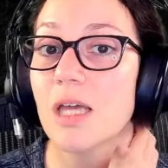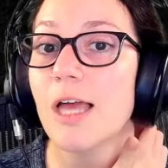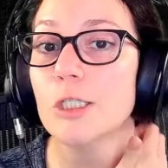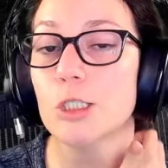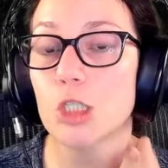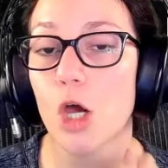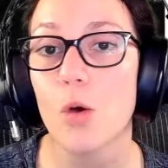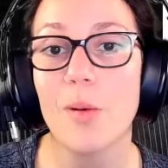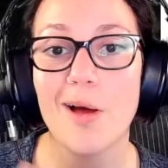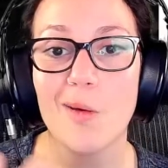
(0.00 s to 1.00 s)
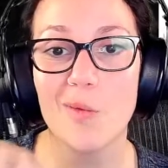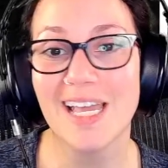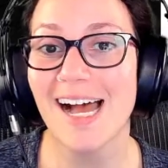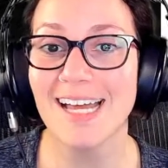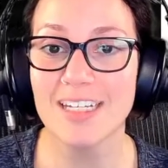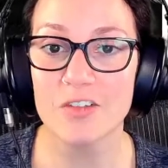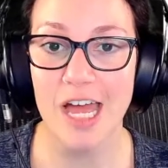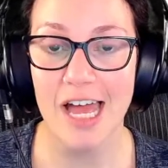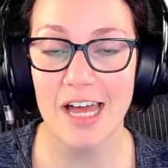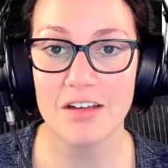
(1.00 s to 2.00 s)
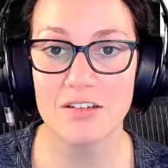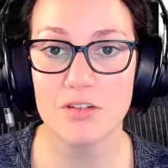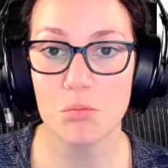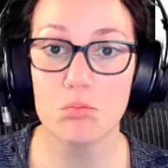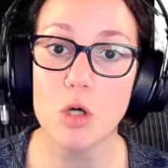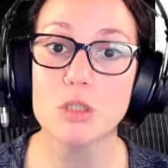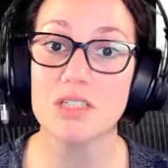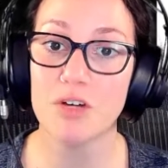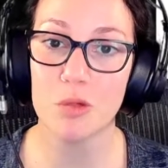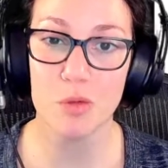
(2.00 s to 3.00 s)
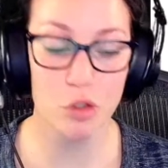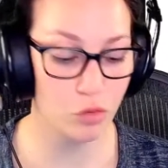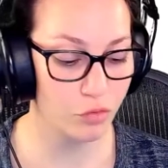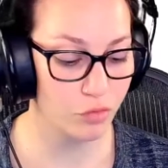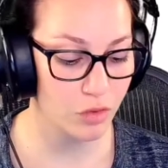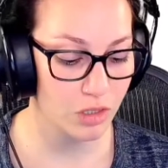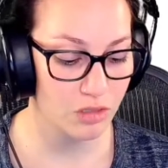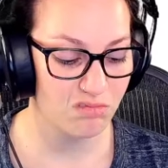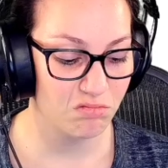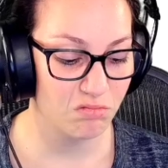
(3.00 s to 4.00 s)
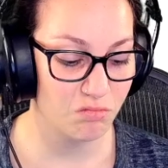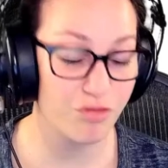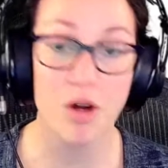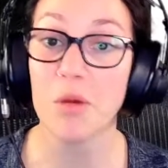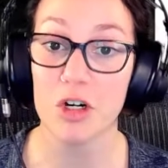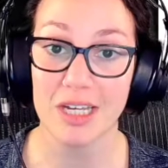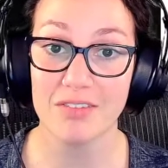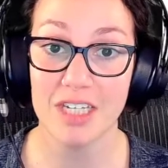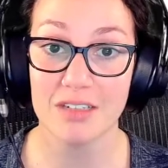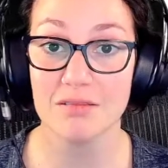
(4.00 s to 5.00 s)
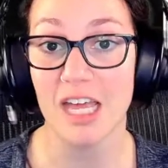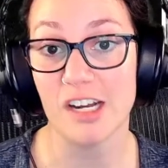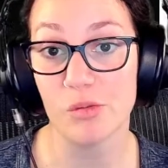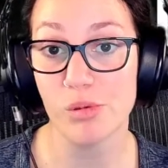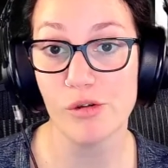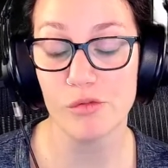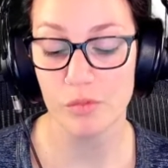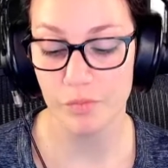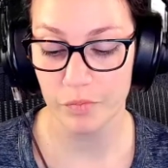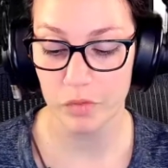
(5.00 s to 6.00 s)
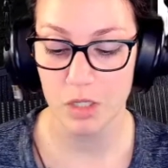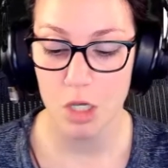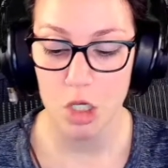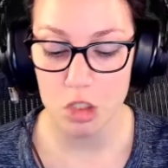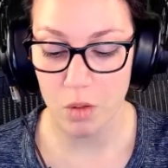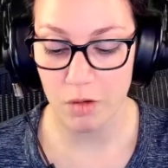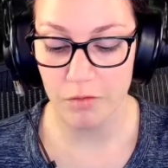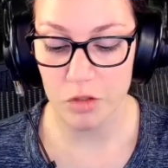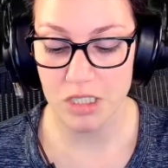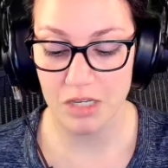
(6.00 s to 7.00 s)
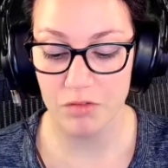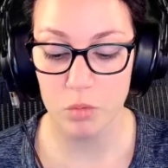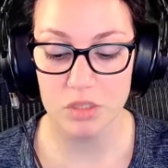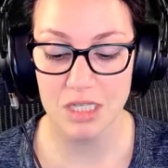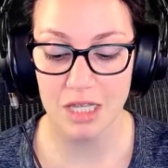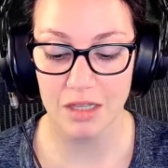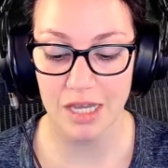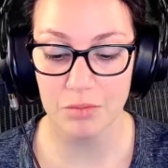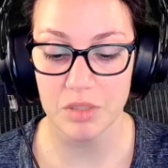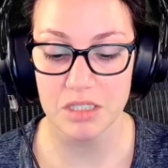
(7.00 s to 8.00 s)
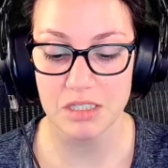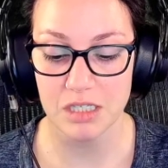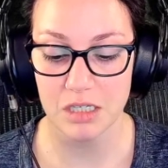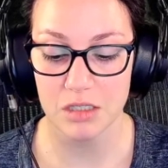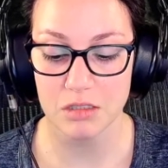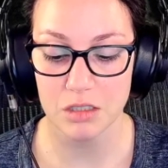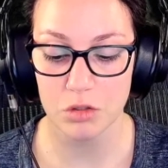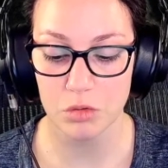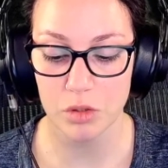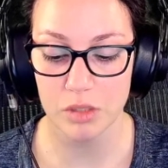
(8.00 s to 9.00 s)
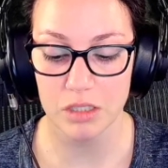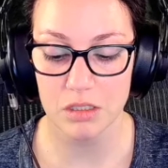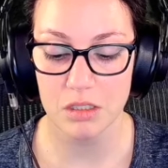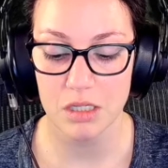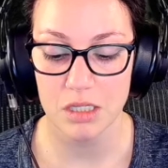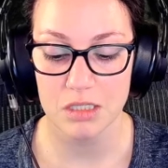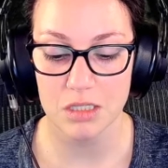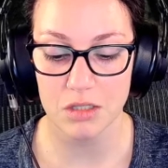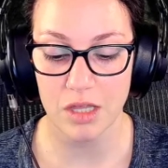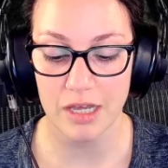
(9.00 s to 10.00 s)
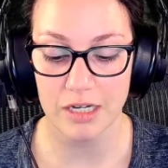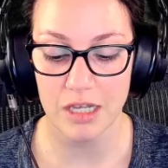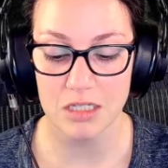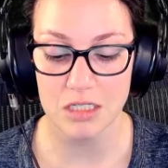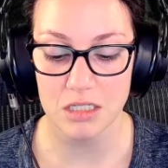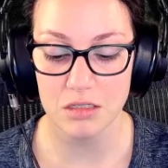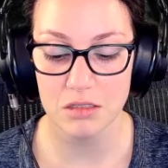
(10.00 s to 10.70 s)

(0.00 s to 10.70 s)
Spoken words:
So we kind of have most of our proof from our given and our proof. So our first given was that line BC is congruent to line AD.